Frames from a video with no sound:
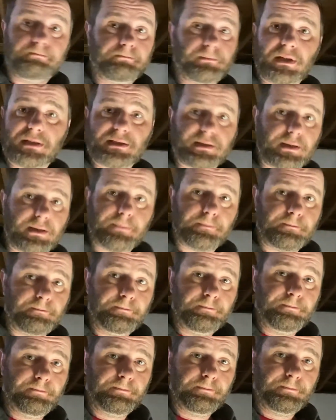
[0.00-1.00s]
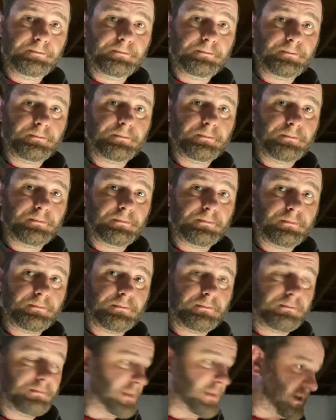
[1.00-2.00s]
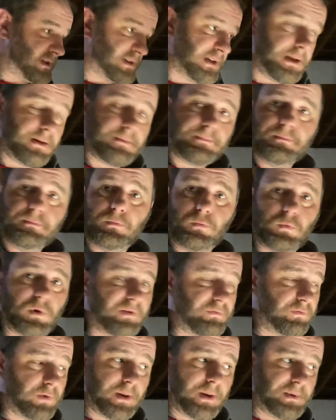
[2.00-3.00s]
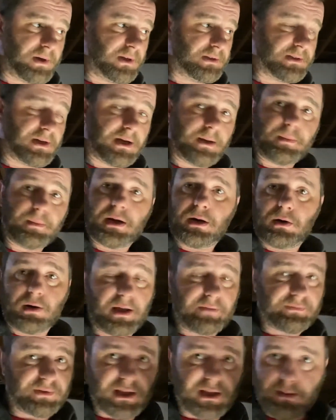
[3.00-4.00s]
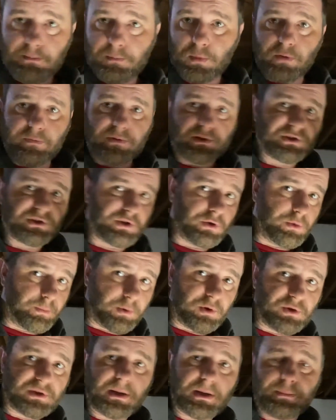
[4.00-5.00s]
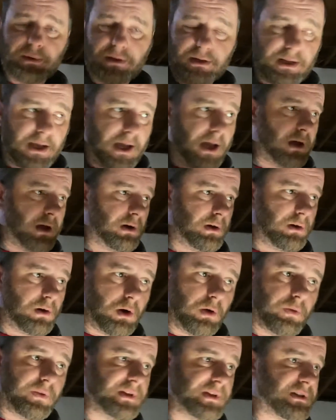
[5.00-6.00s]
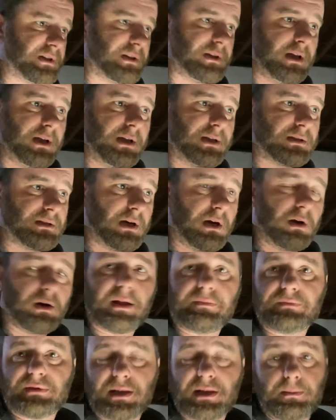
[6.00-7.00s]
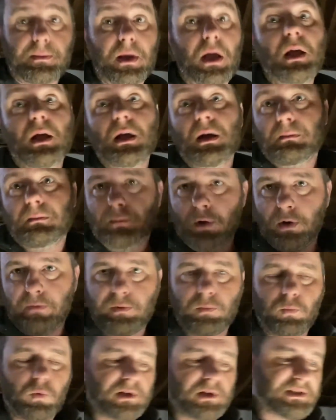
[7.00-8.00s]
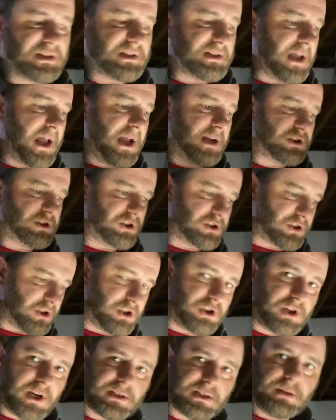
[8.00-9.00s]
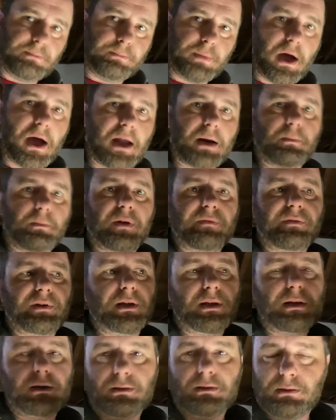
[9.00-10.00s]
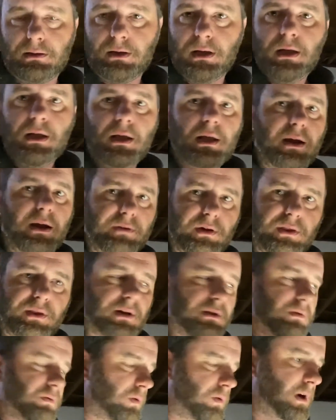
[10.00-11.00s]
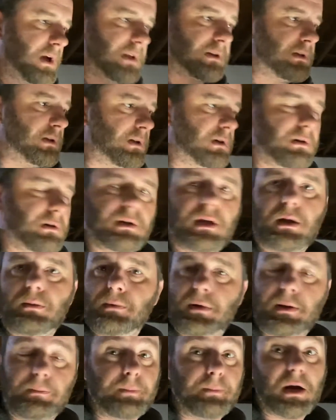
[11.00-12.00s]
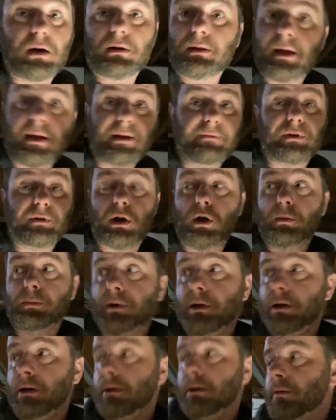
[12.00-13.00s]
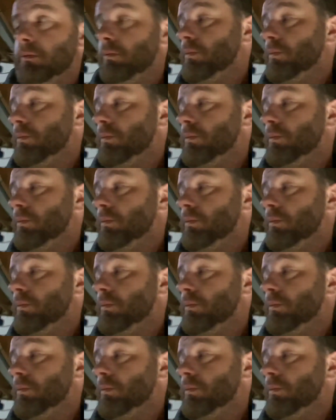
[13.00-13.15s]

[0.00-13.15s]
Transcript: That's it. That's it. One frame at a time. I don't have to keep moving supers up and down and all these things, and I don't have to keep moving one stack just to check the bottom of it and everything throughout the year. Now, I barely even open it.